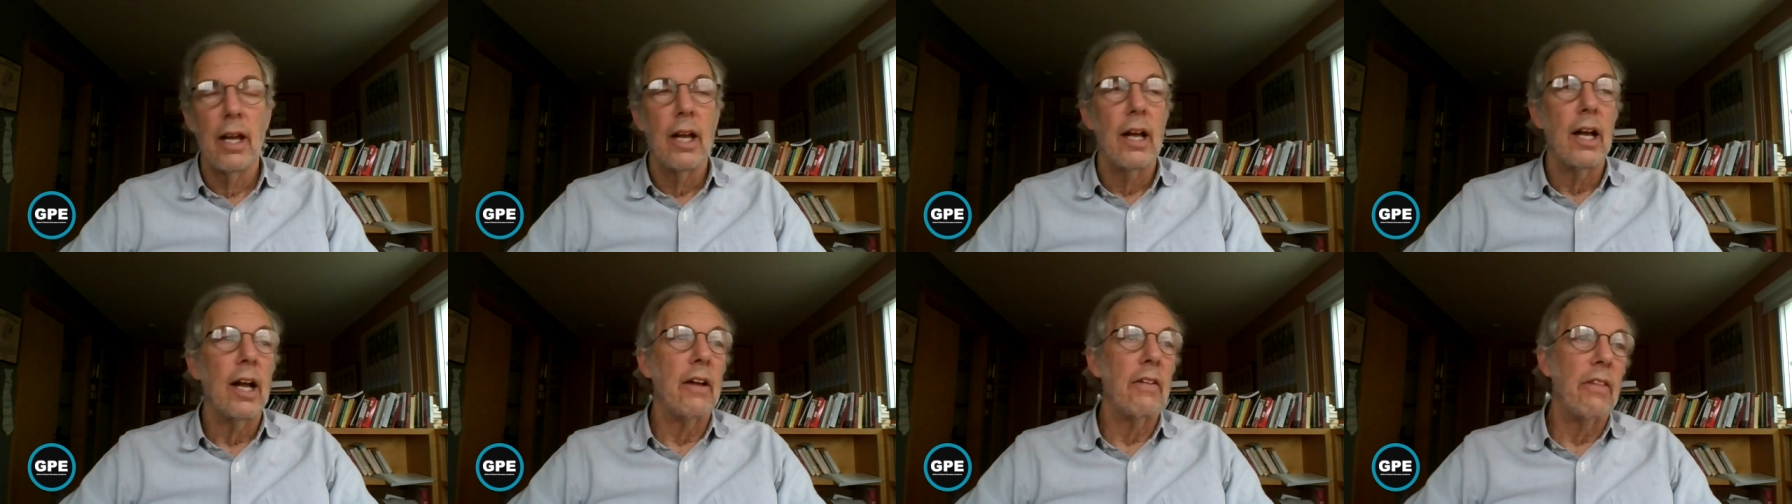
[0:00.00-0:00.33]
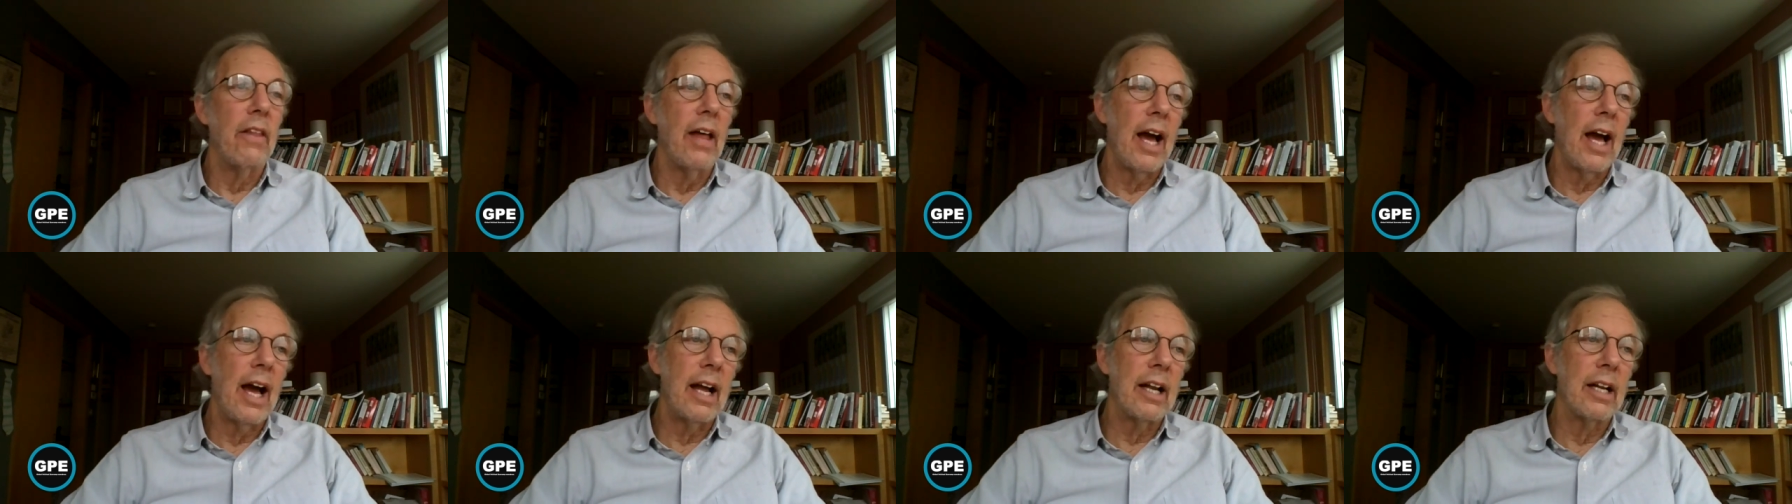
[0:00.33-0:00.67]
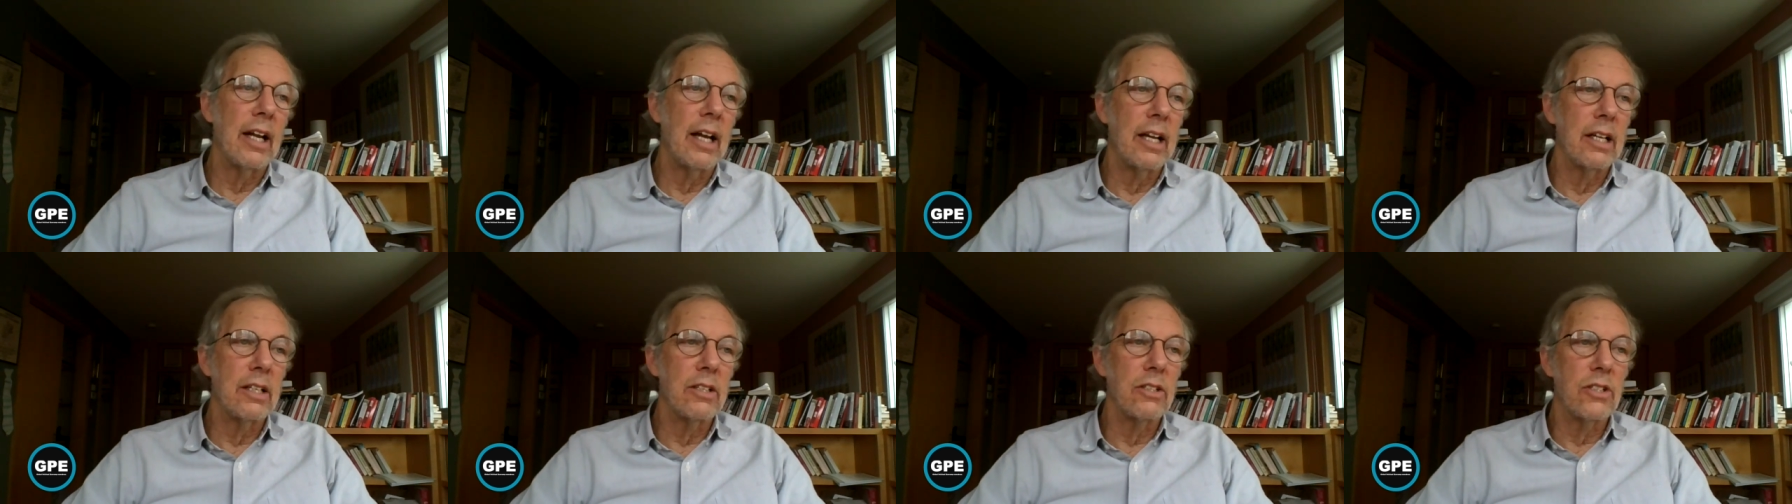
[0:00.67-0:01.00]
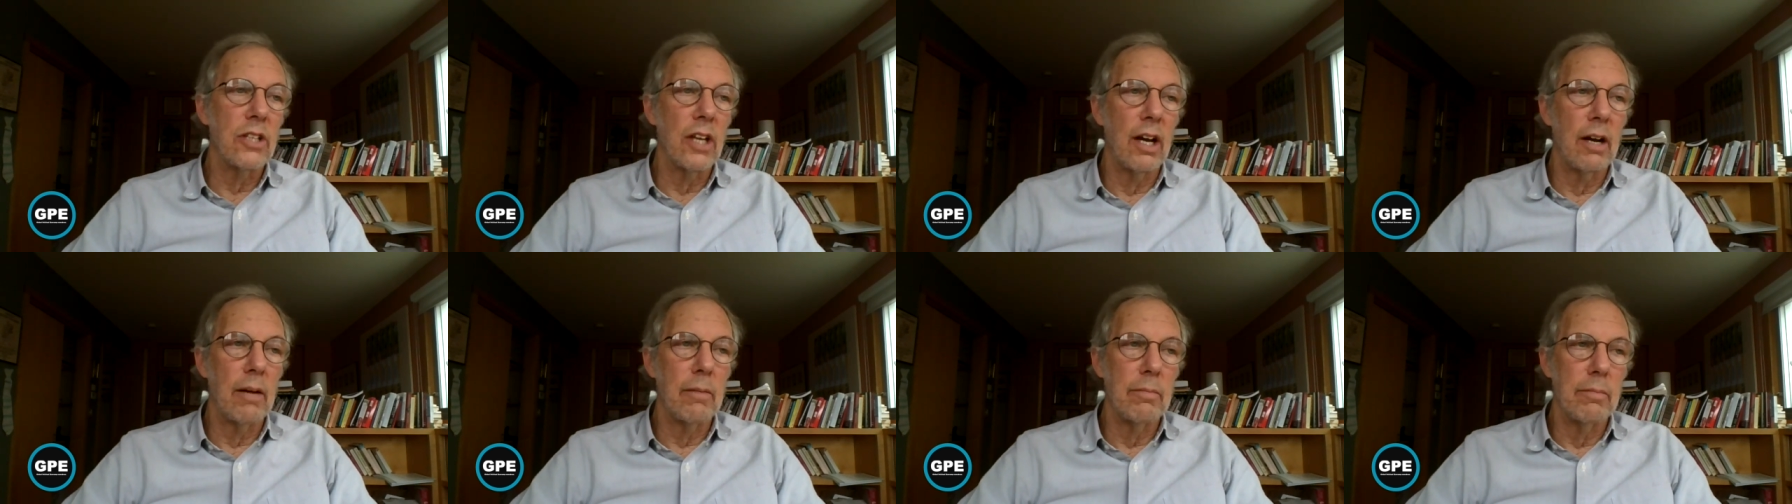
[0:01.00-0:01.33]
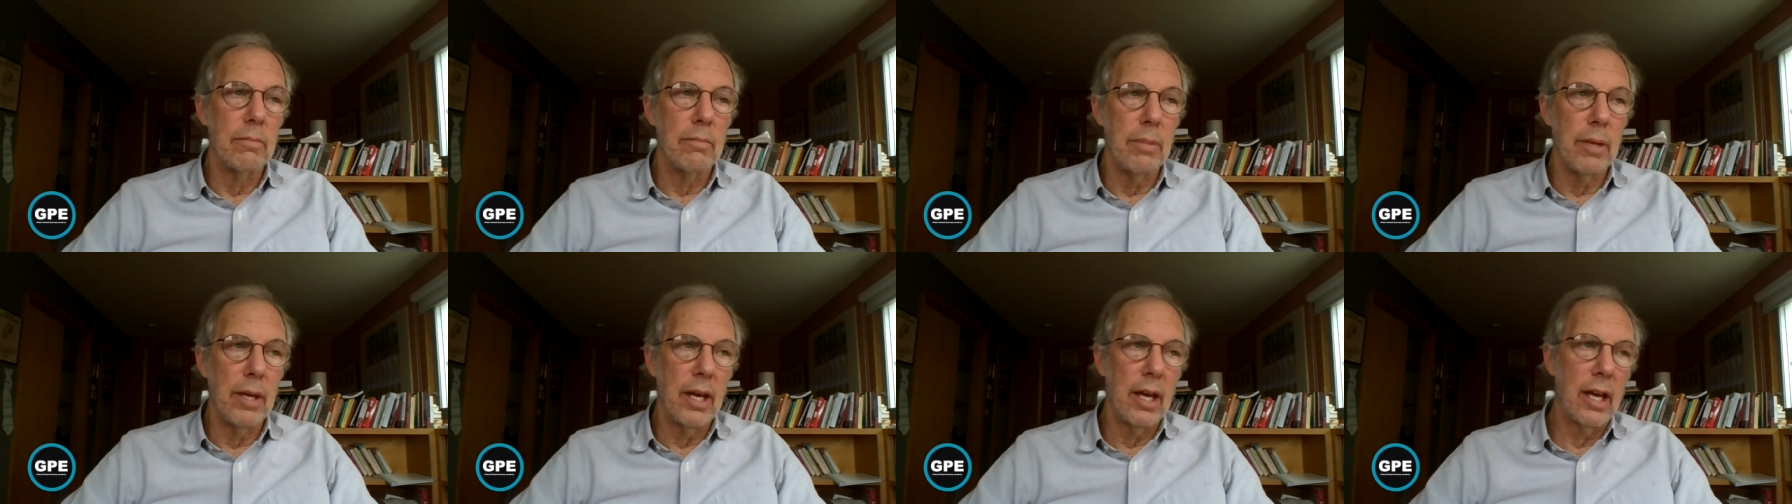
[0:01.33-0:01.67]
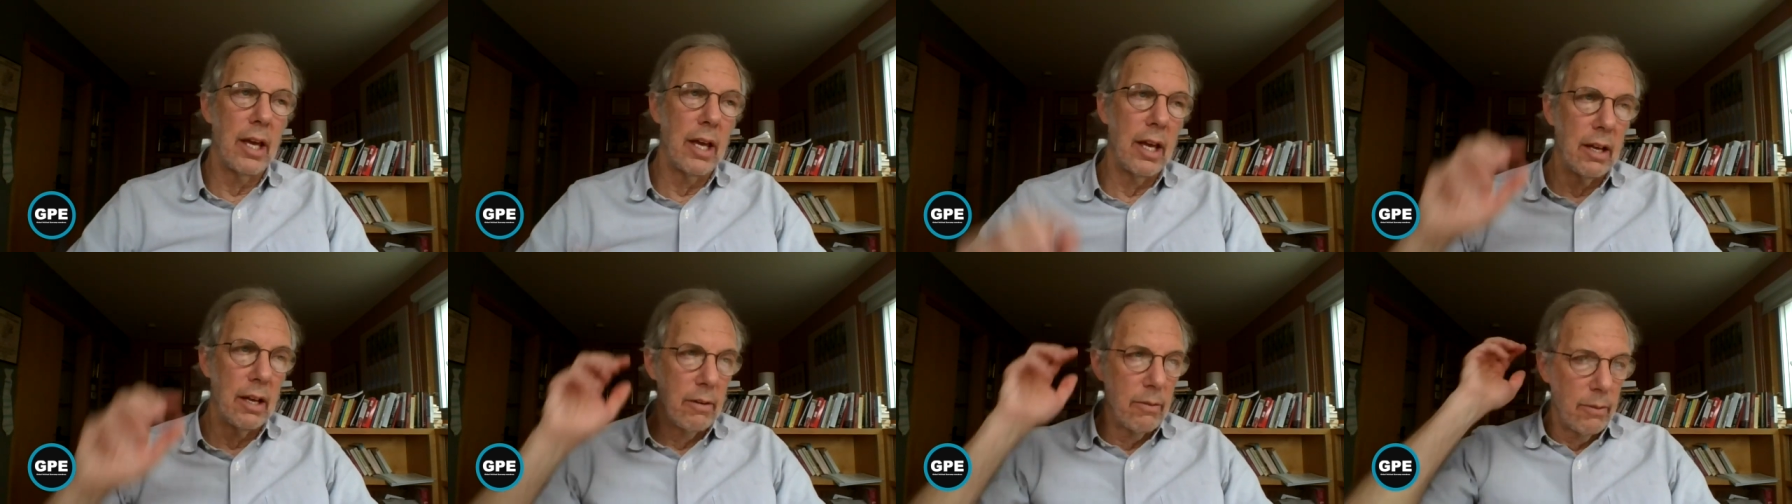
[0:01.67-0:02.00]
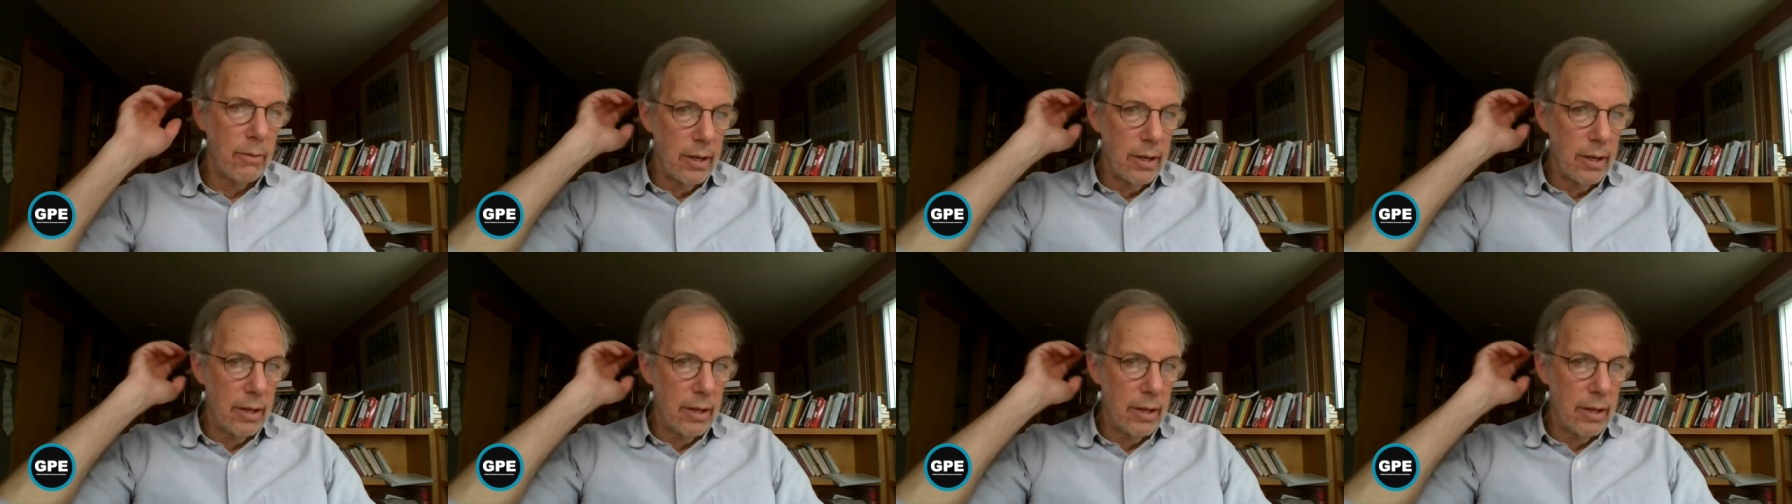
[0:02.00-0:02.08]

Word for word: And that ends up being,